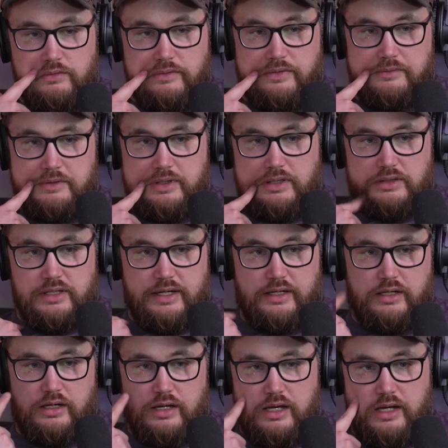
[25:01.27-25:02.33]
and 3,
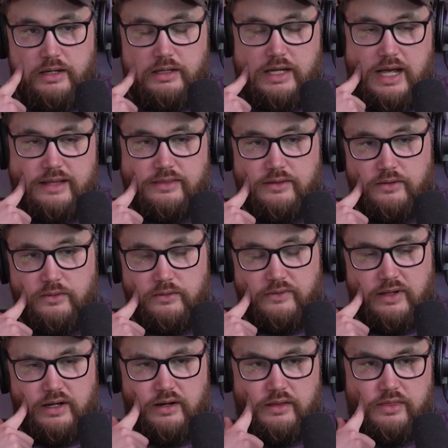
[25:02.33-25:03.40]
like I got those
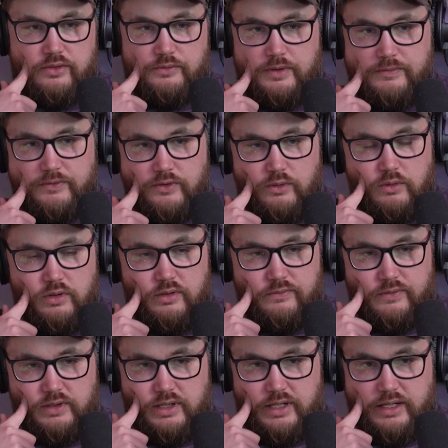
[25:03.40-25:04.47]
at a thrift store
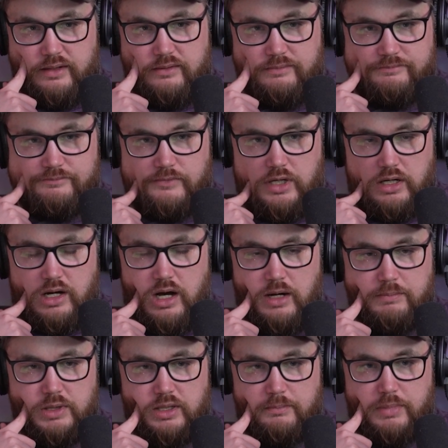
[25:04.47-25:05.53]
for like a
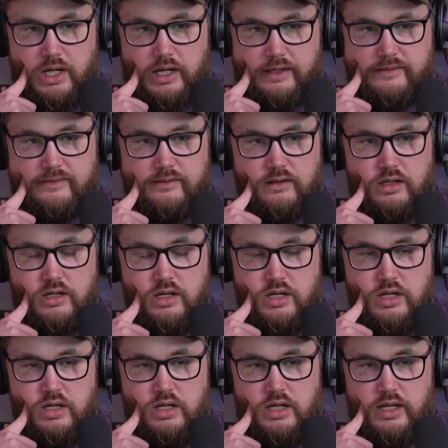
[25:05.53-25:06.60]
couple of bucks,
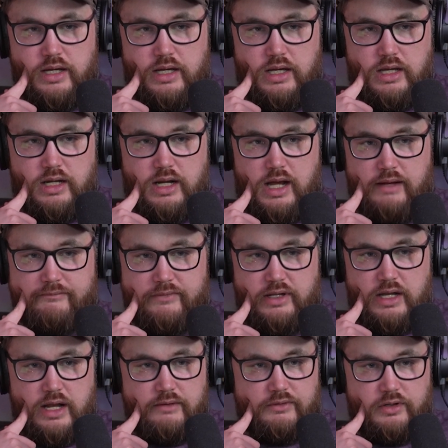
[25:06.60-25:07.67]
and I've
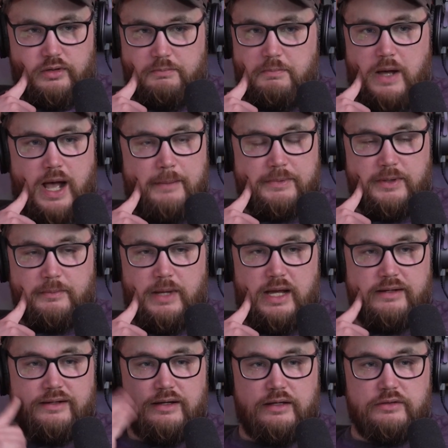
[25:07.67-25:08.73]
never popped them.
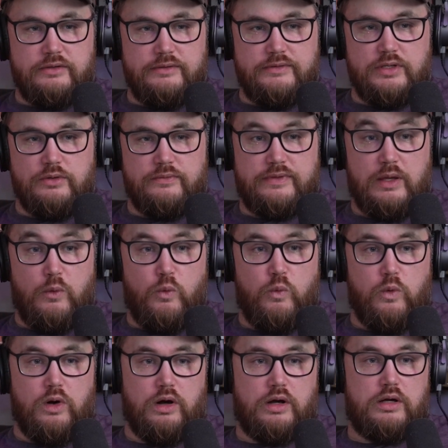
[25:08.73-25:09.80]
I don't even know if they
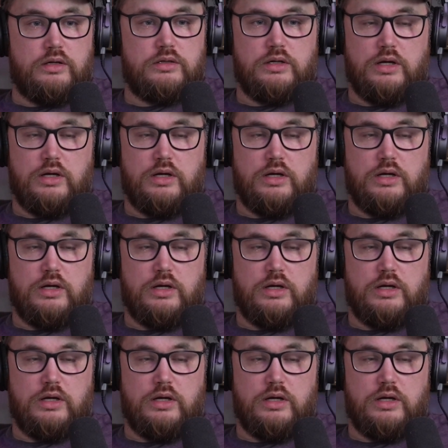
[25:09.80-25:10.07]
work.